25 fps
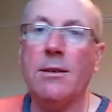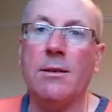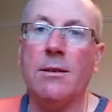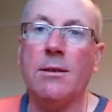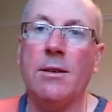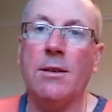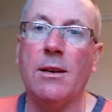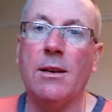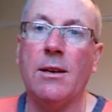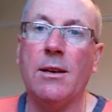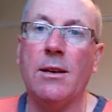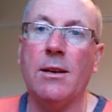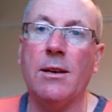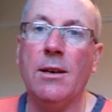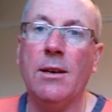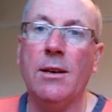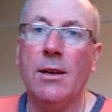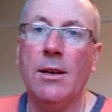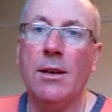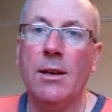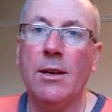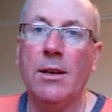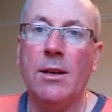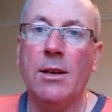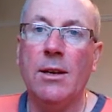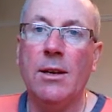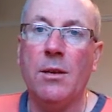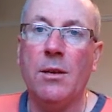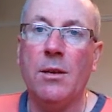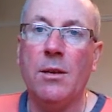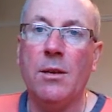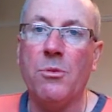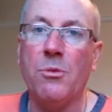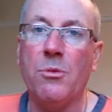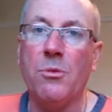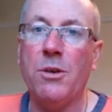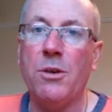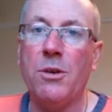and uh, I'm
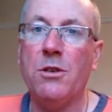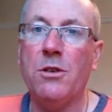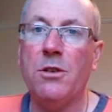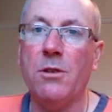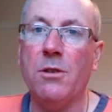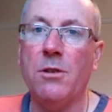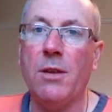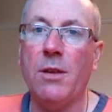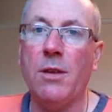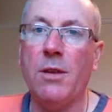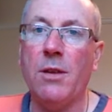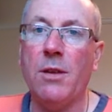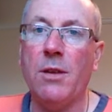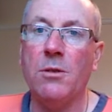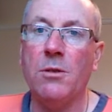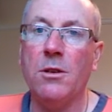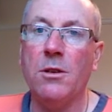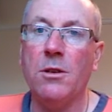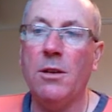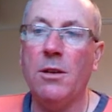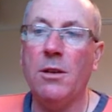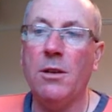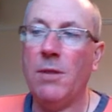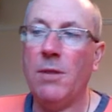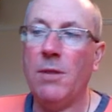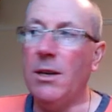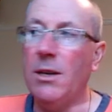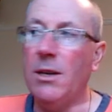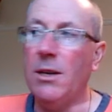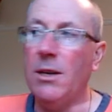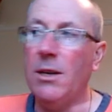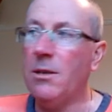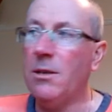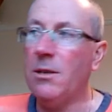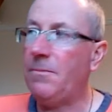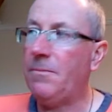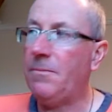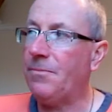pretty sure that will turn out
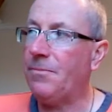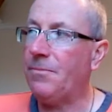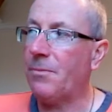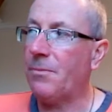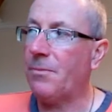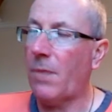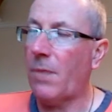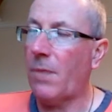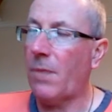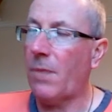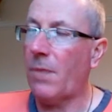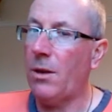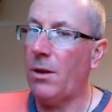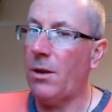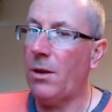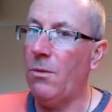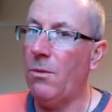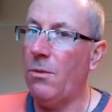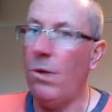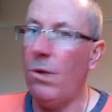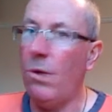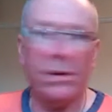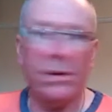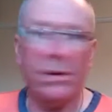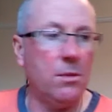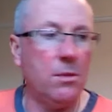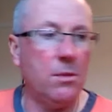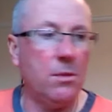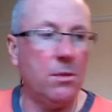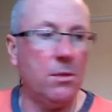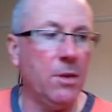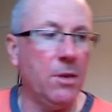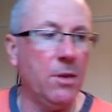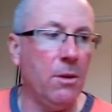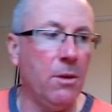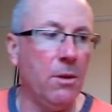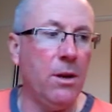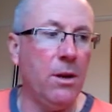nice. What else has been
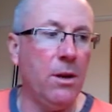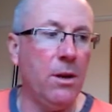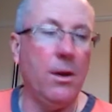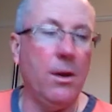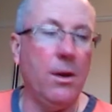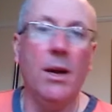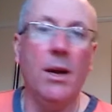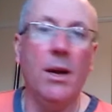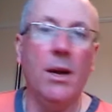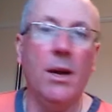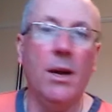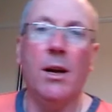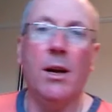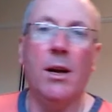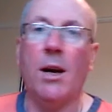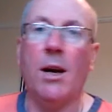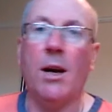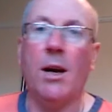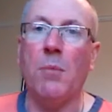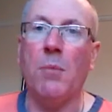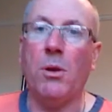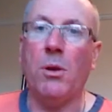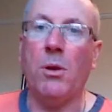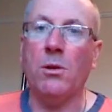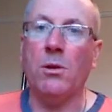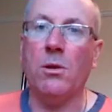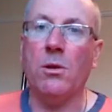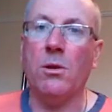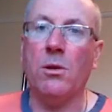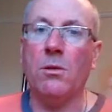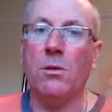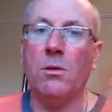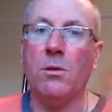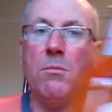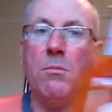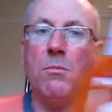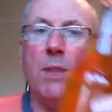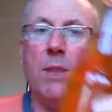going on? I
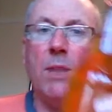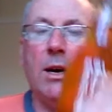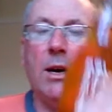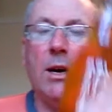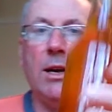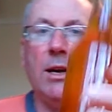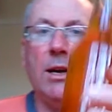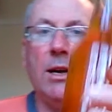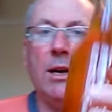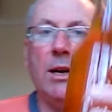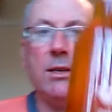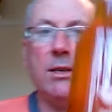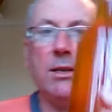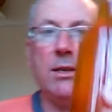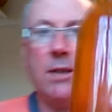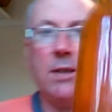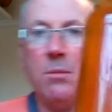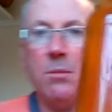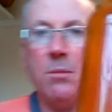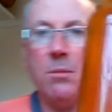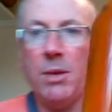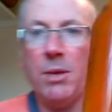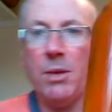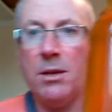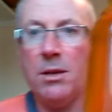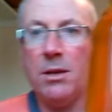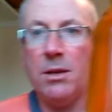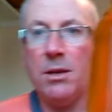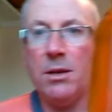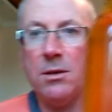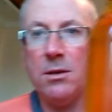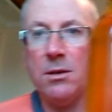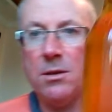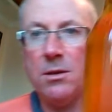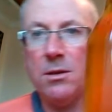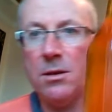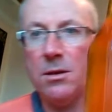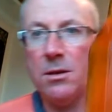bottled my St.
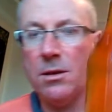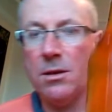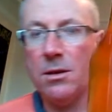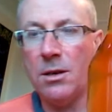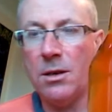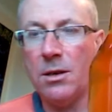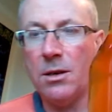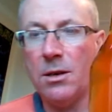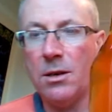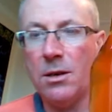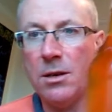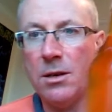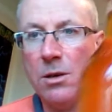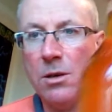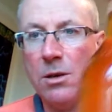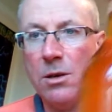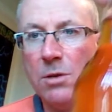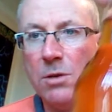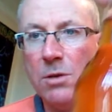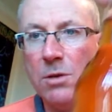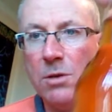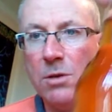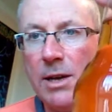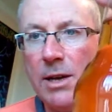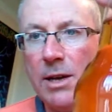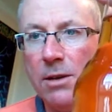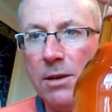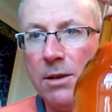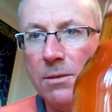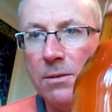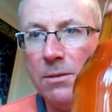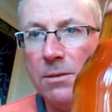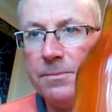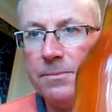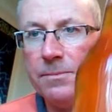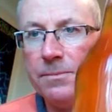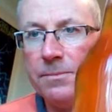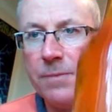Peter's uh, golden ale
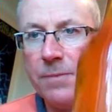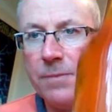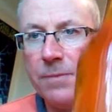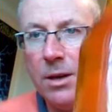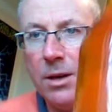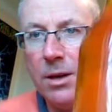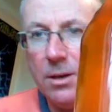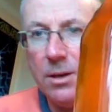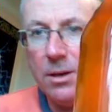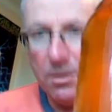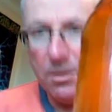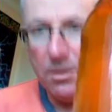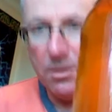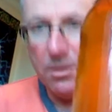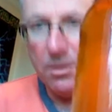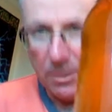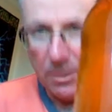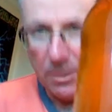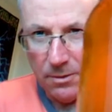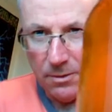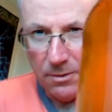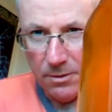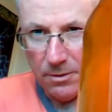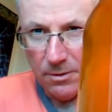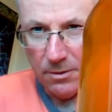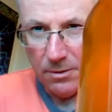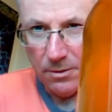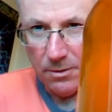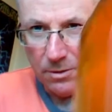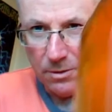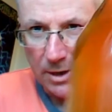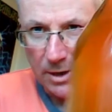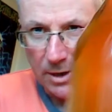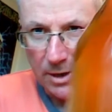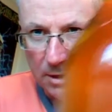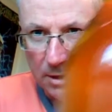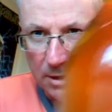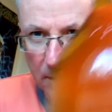about three or four
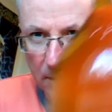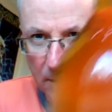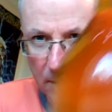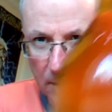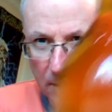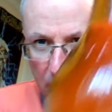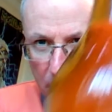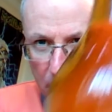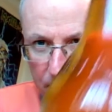days ago